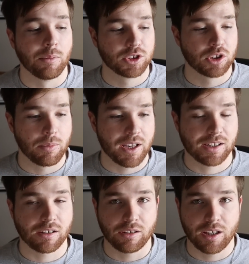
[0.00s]
So
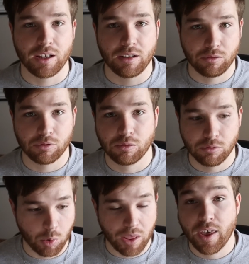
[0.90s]
basically,
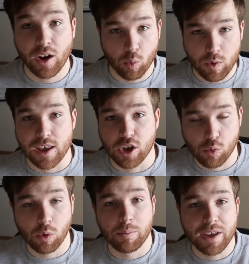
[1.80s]
within a week,
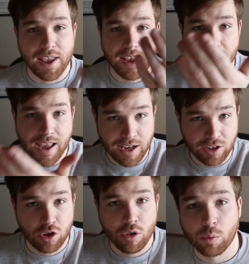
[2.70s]
you will be
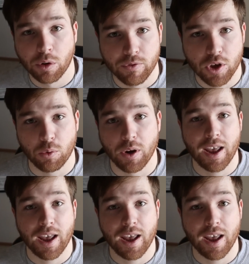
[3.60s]
into the review.